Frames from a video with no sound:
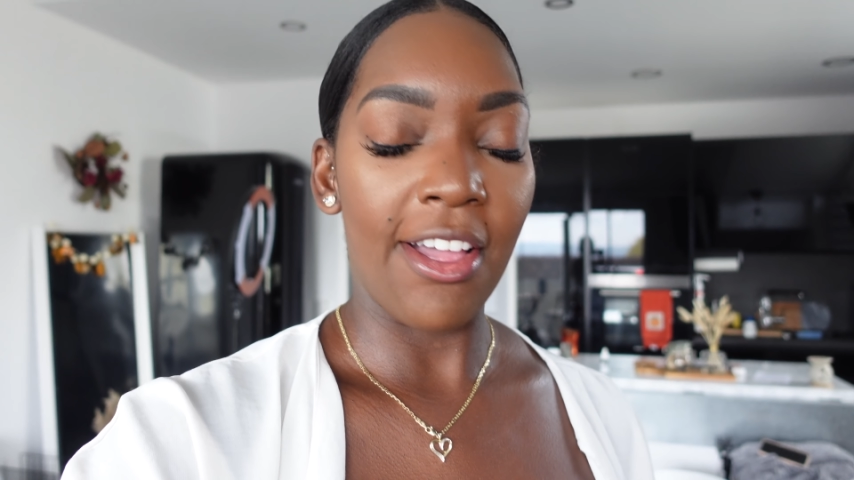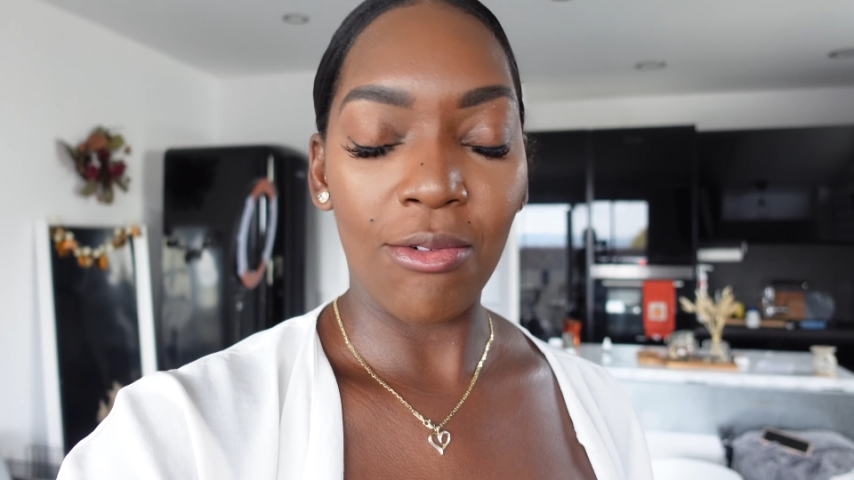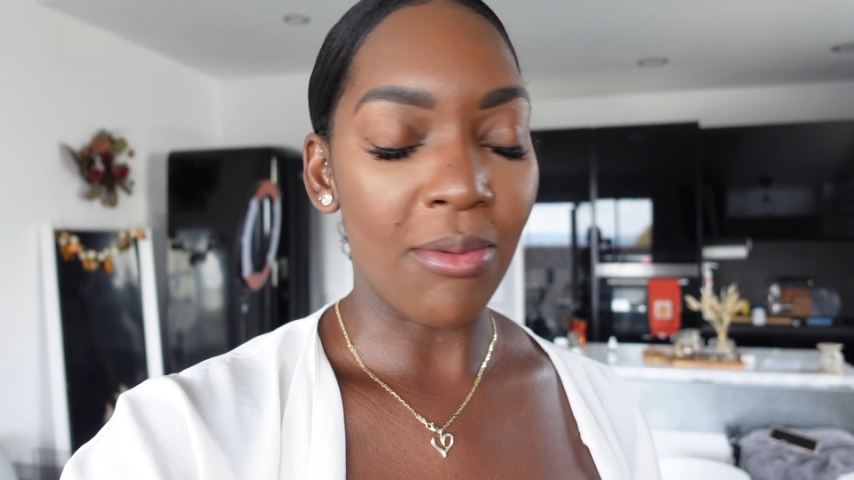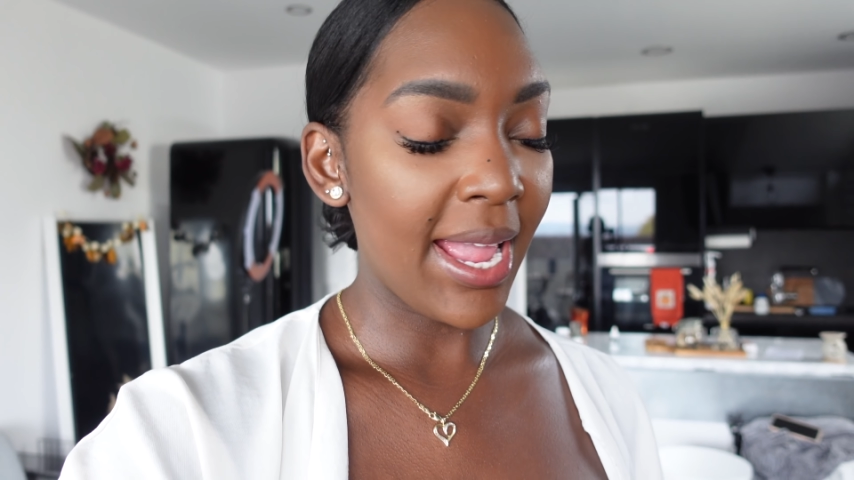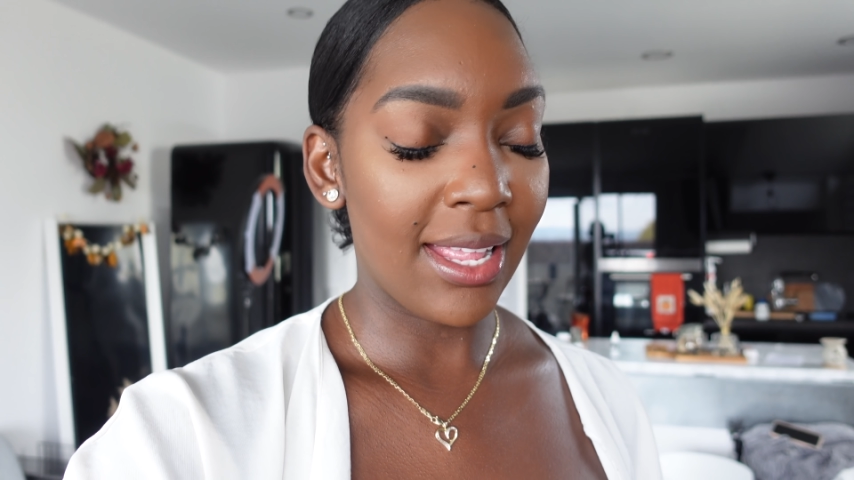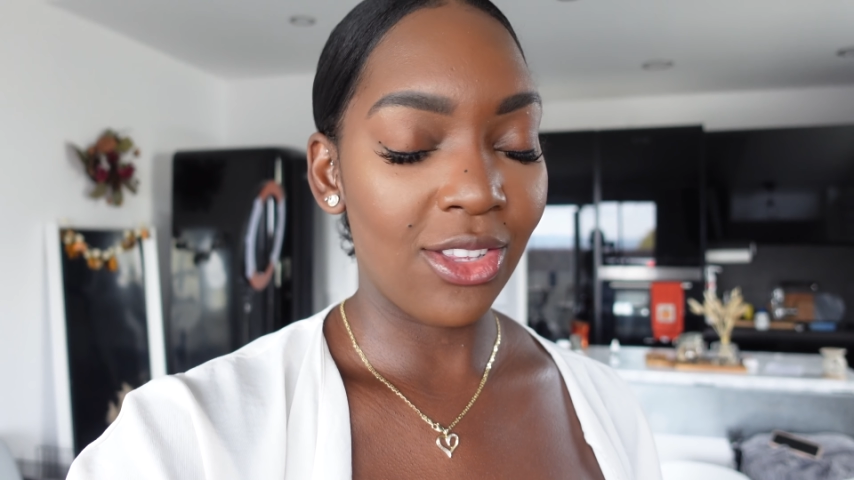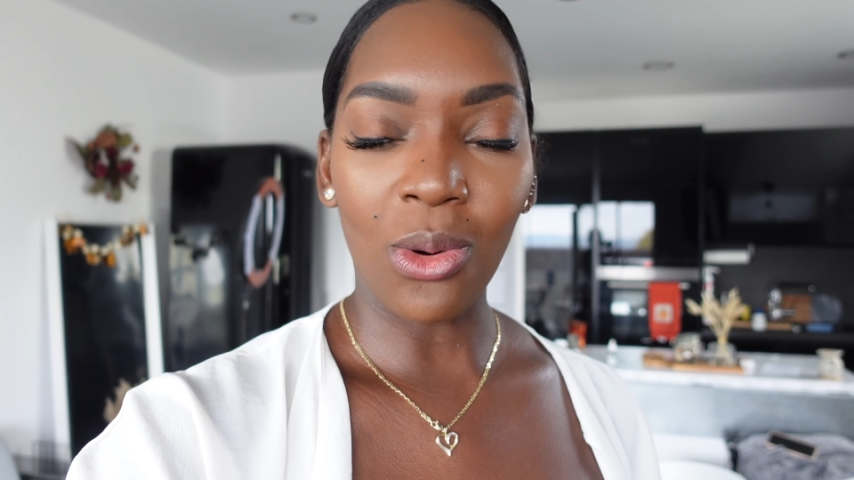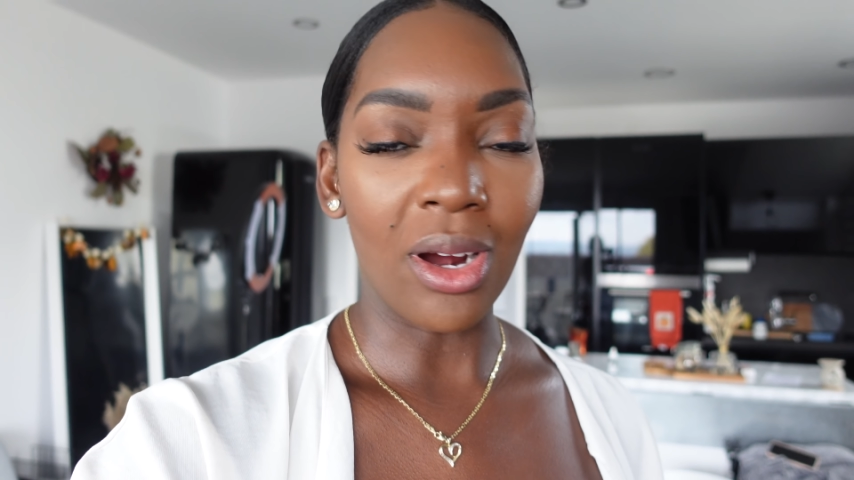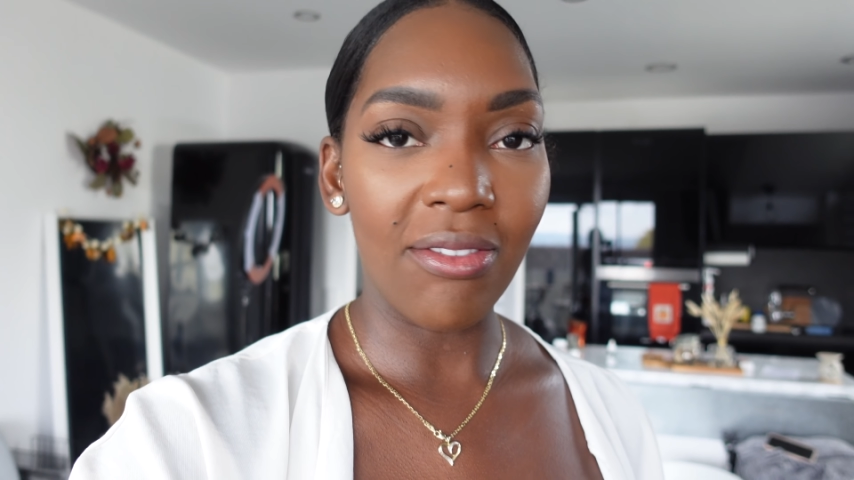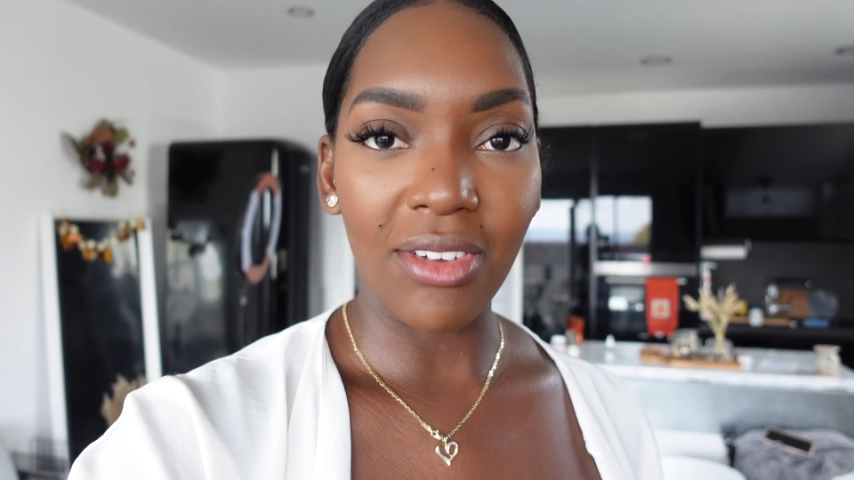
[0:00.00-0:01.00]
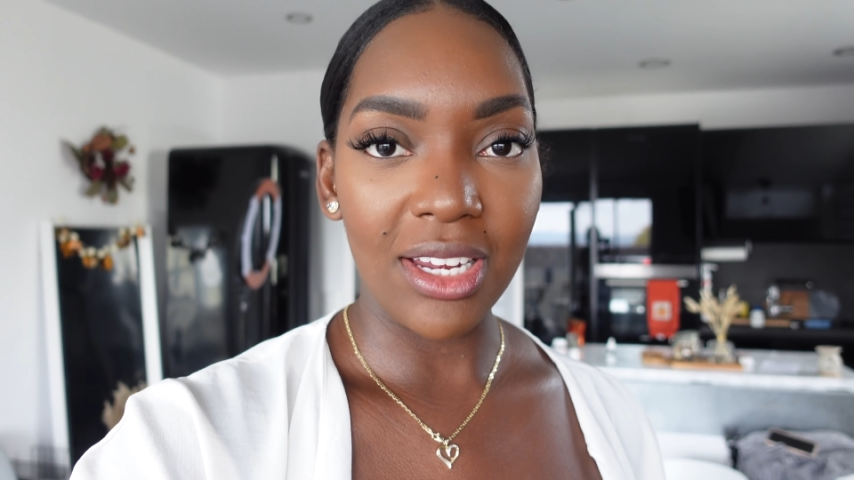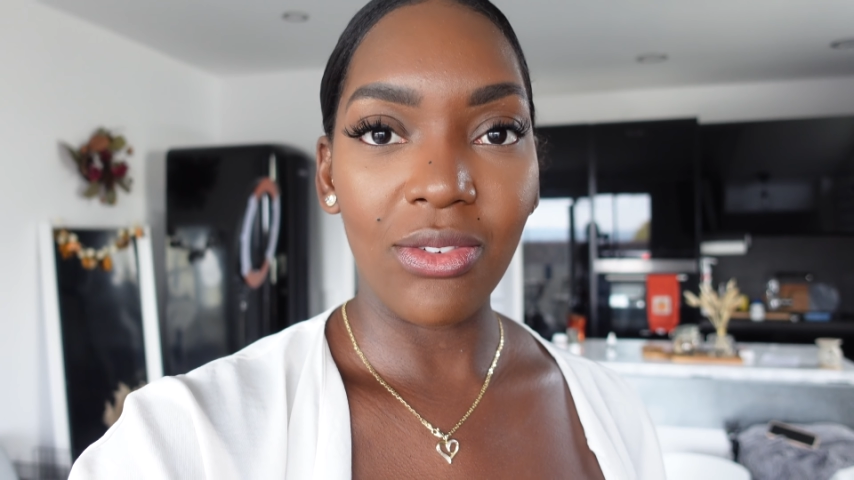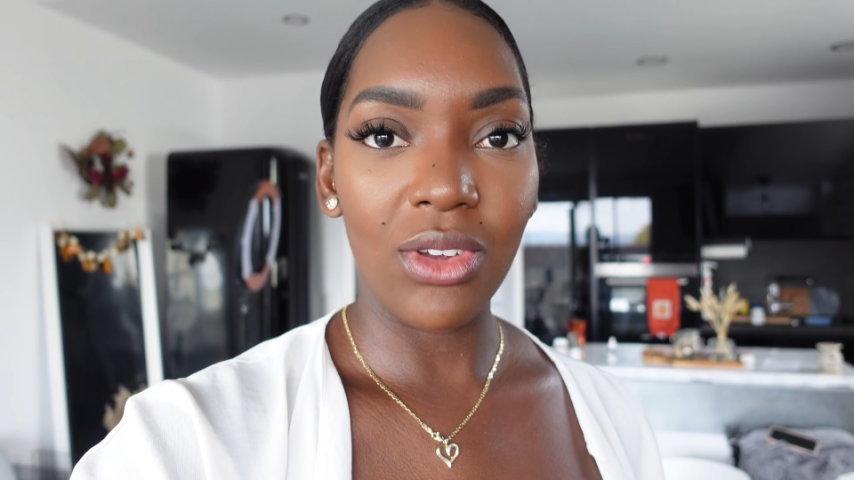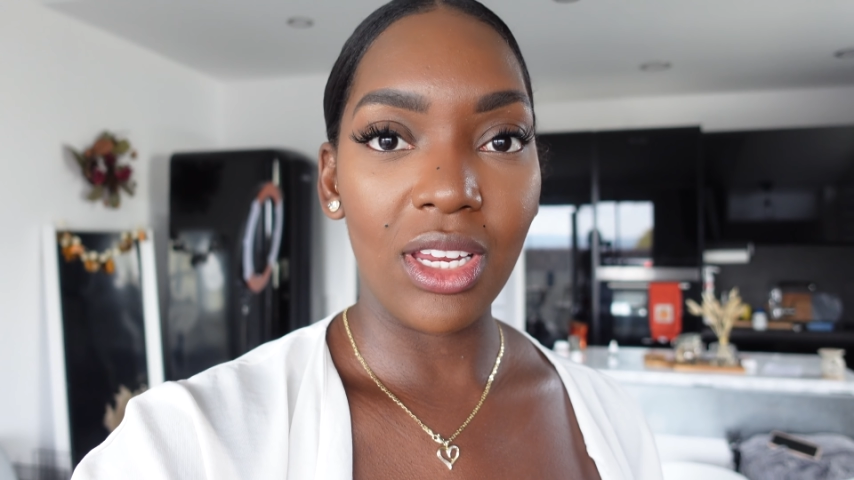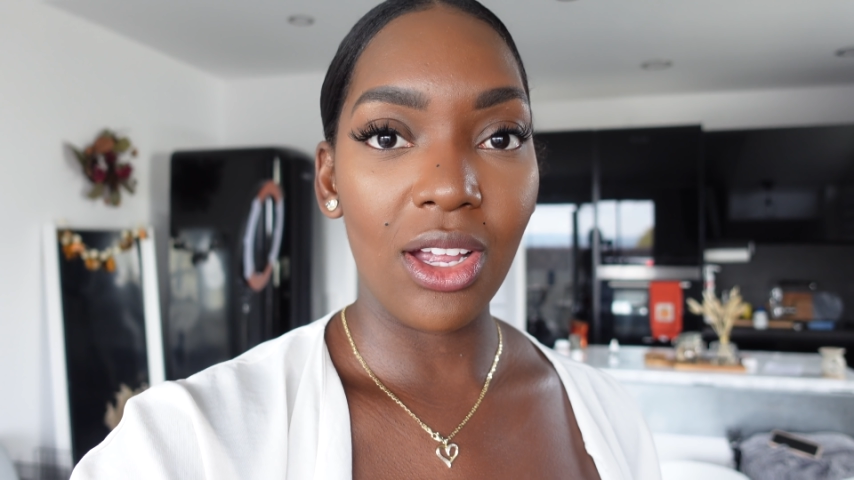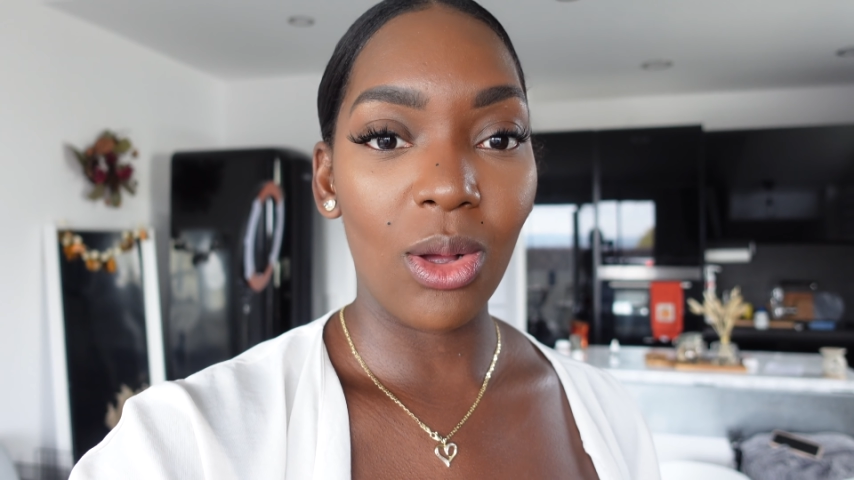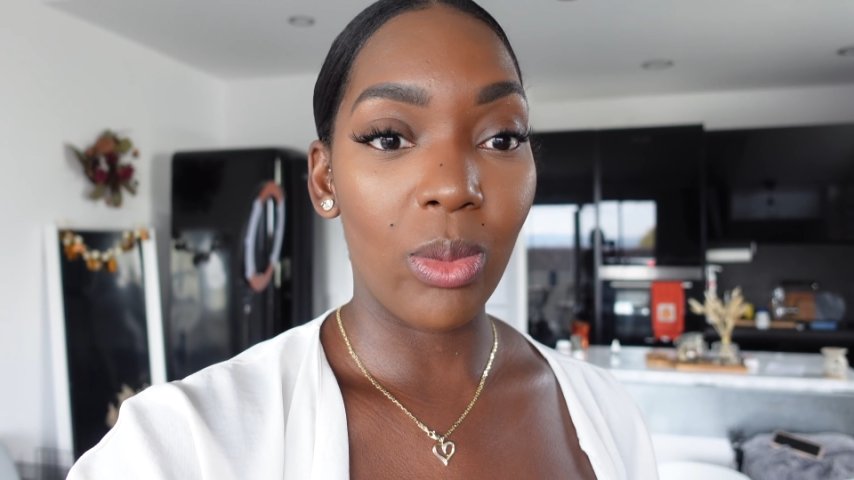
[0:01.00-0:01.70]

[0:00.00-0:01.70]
a rant or a vent video,